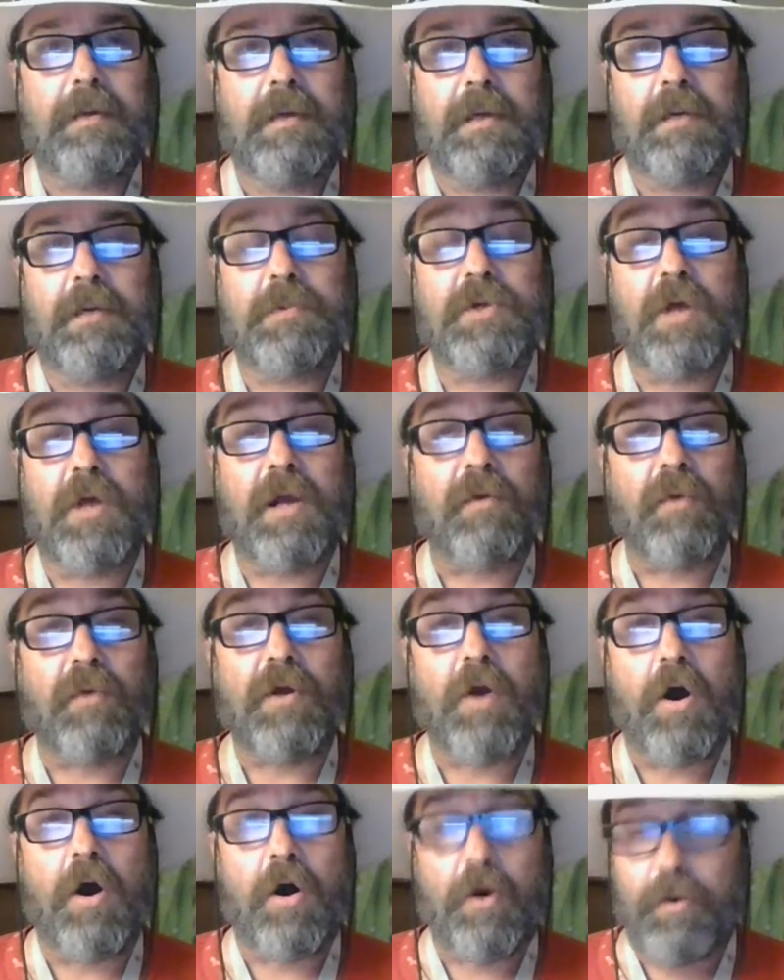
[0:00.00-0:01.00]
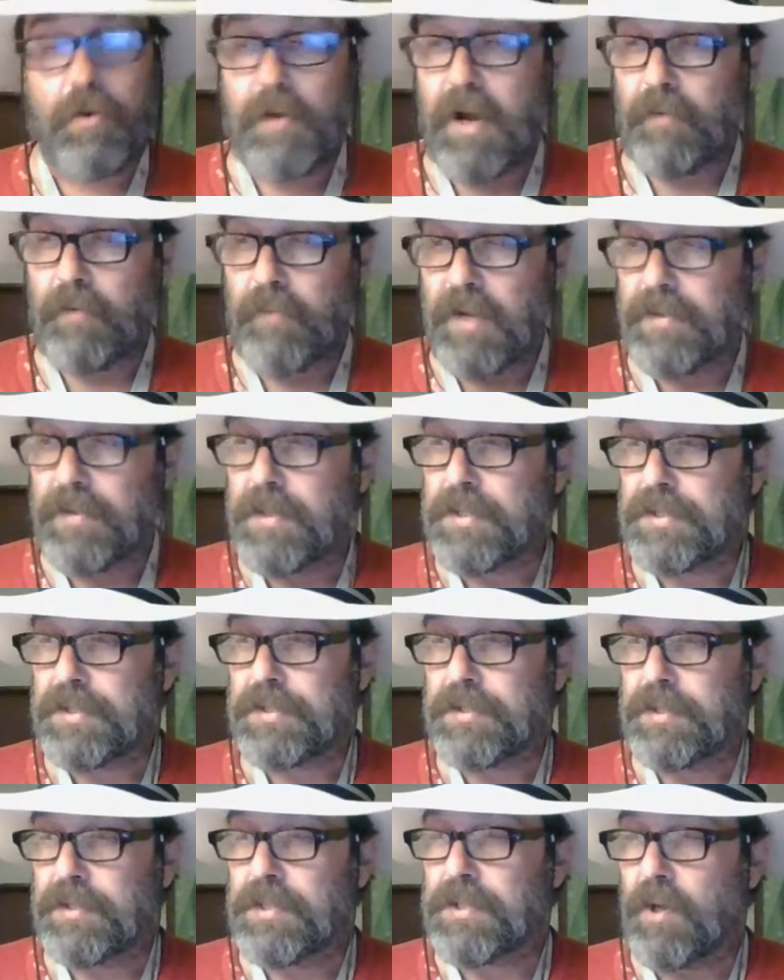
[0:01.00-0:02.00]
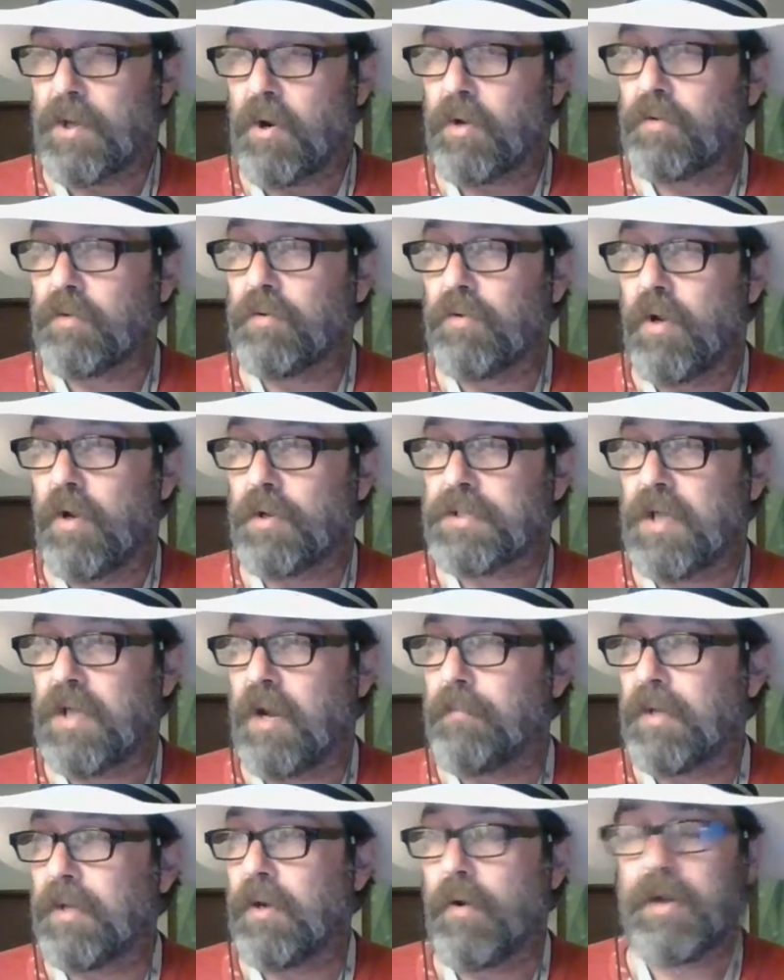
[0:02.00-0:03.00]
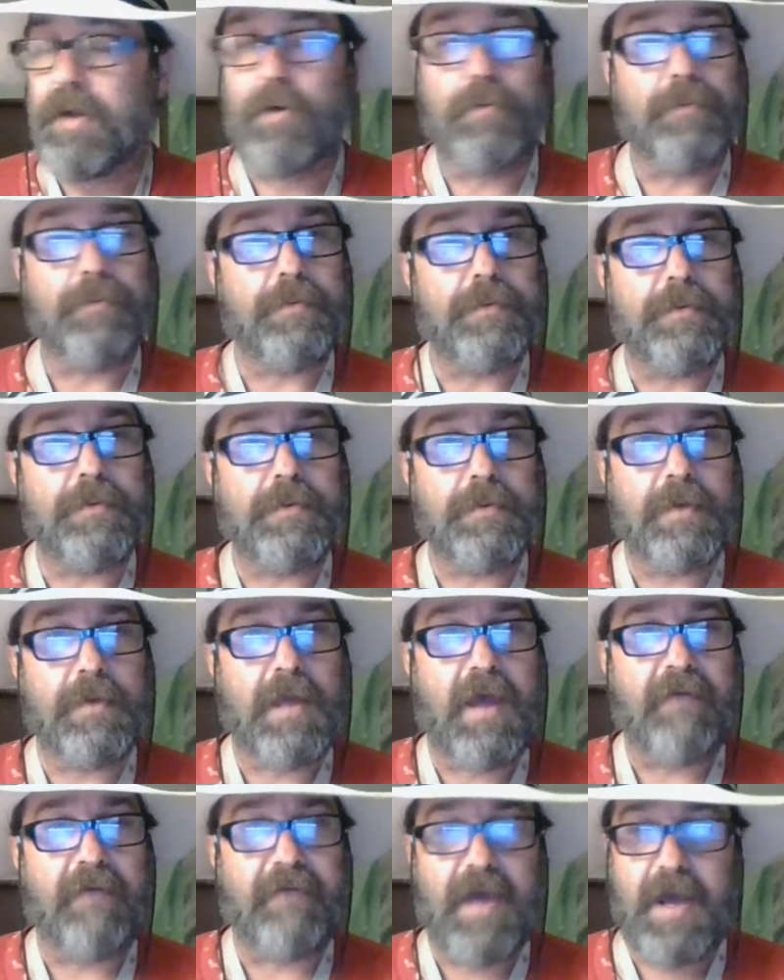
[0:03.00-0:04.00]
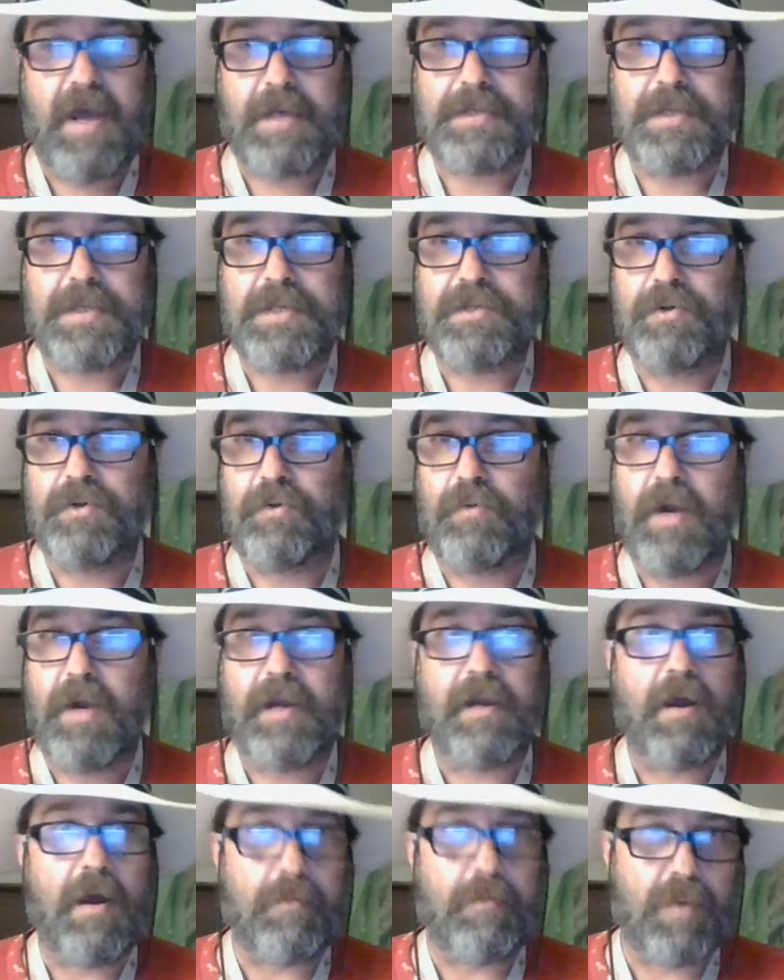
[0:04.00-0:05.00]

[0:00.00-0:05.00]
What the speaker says: And I'm trying to recall, I read this article a long time ago. I don't have access to it right now.